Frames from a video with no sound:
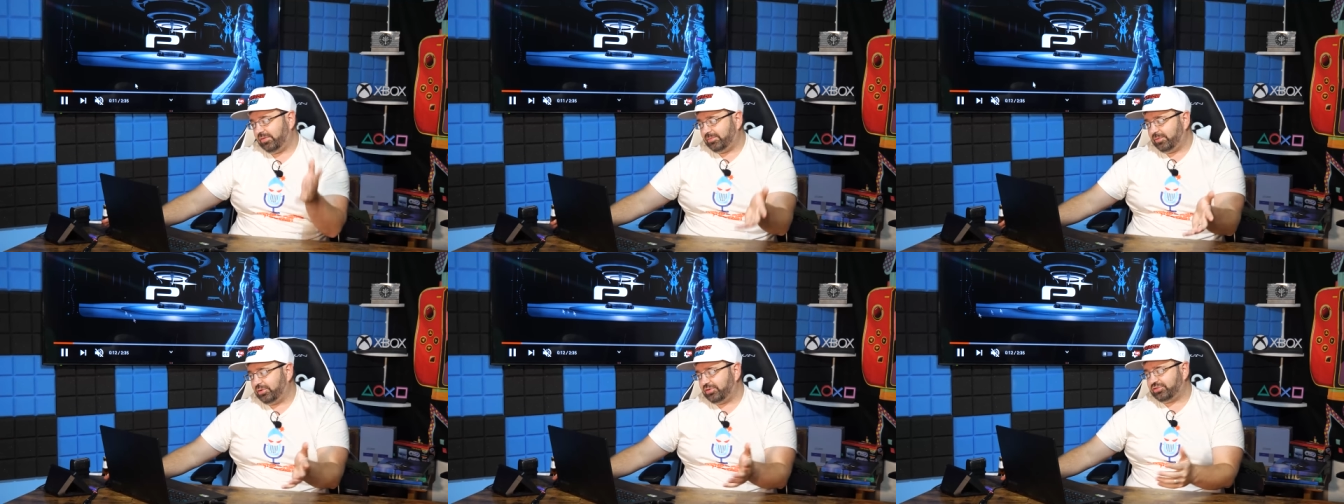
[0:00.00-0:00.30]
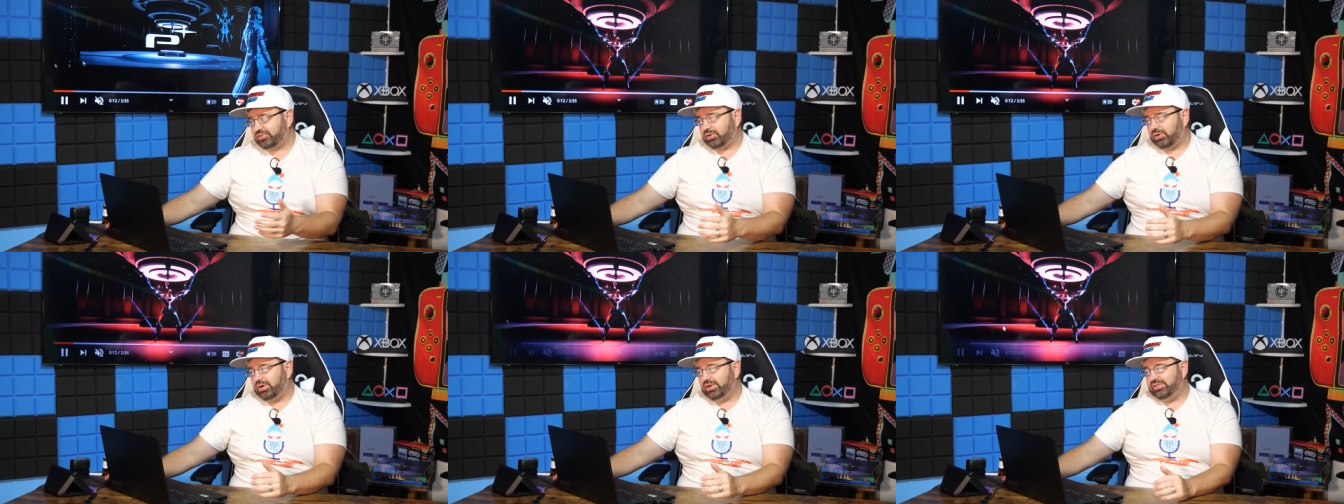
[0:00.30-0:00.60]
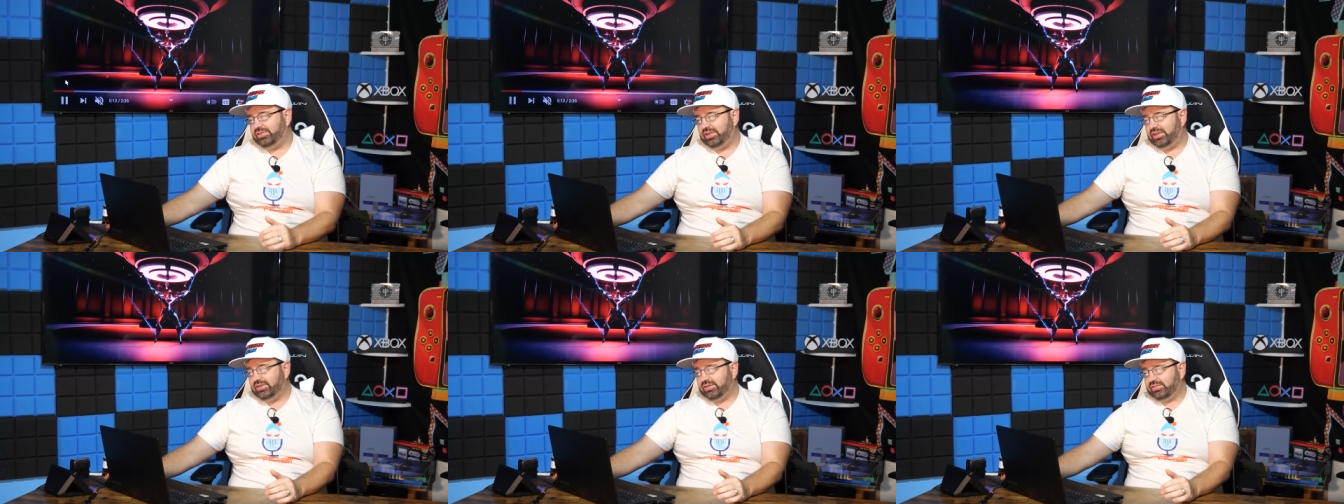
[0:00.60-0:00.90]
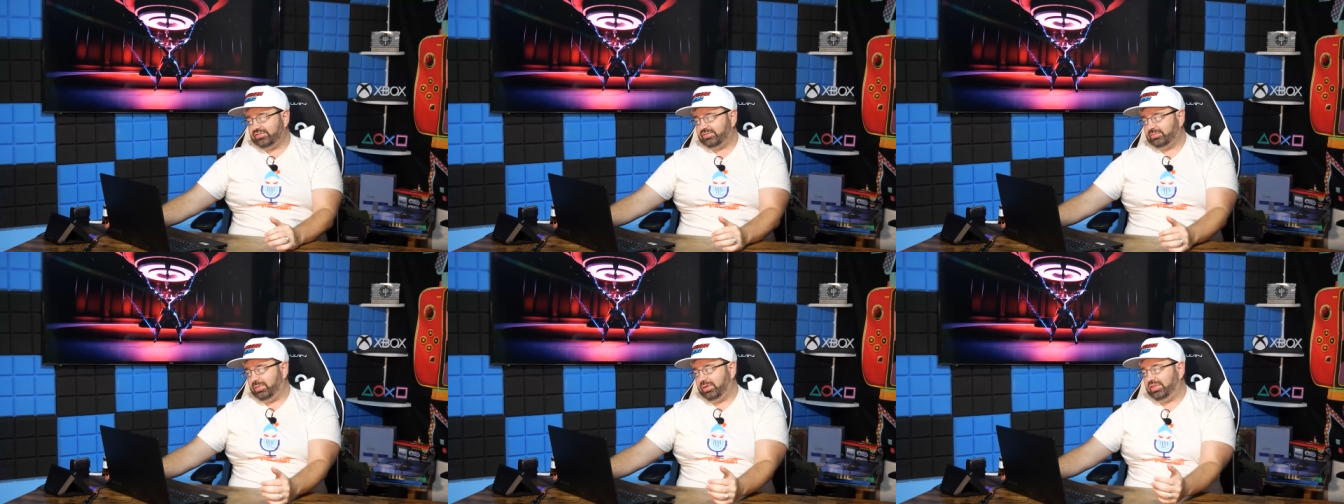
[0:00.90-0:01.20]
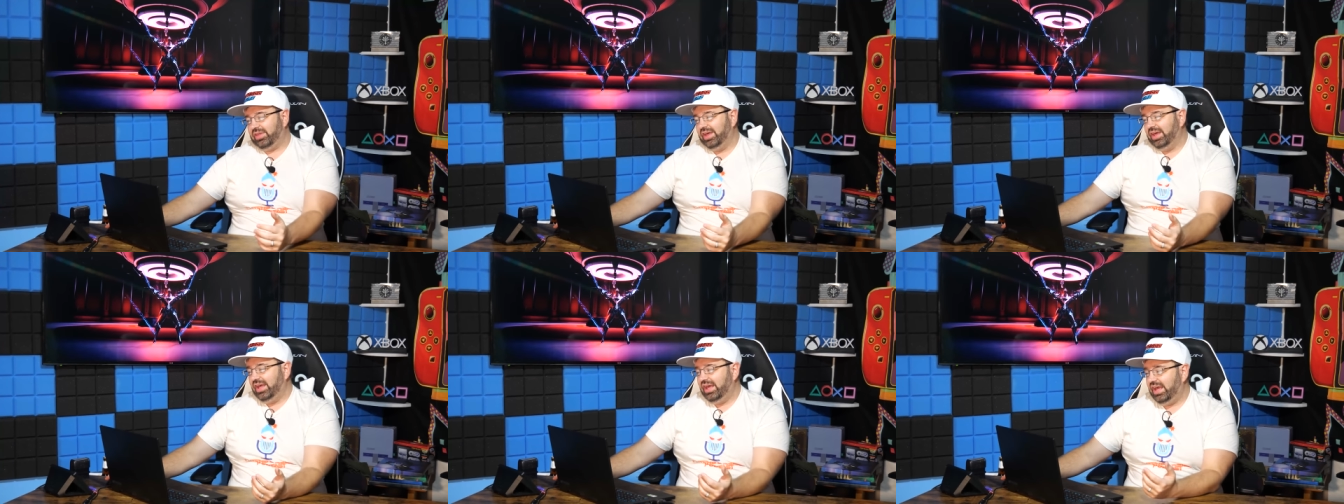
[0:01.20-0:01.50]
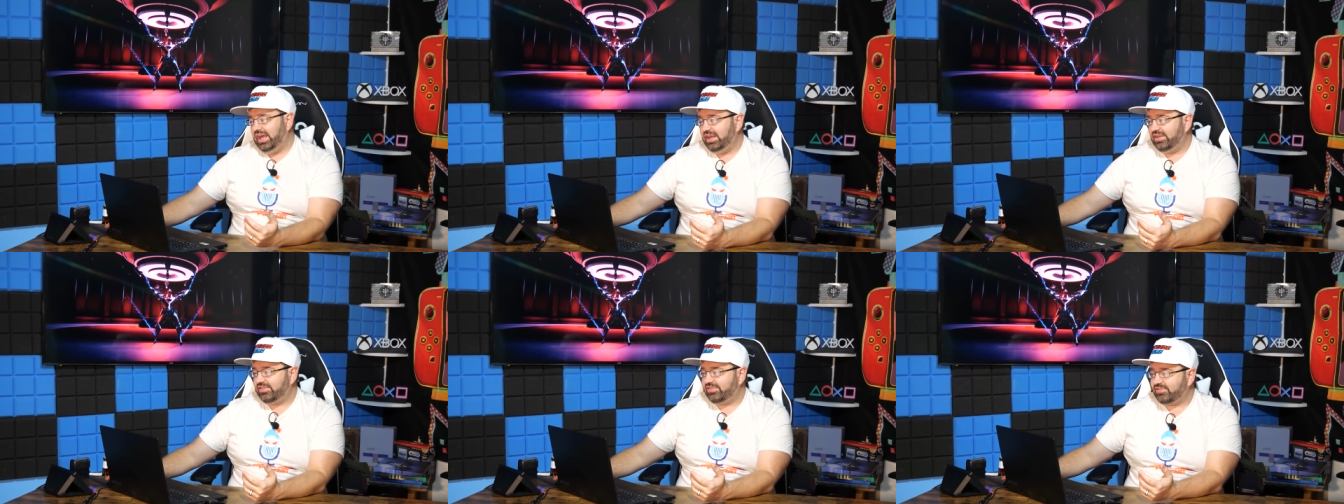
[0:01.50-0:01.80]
our first story deals with a